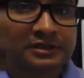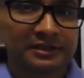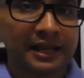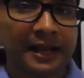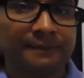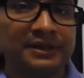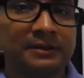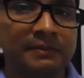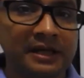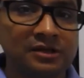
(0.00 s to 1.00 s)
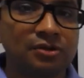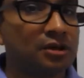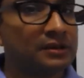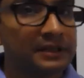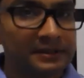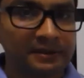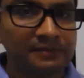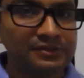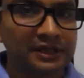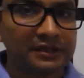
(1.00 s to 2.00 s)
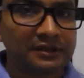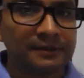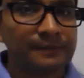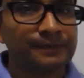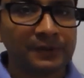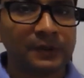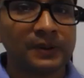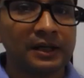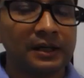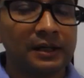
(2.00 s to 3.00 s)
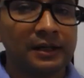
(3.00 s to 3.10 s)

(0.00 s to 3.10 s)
is still happening based on the subject. Okay,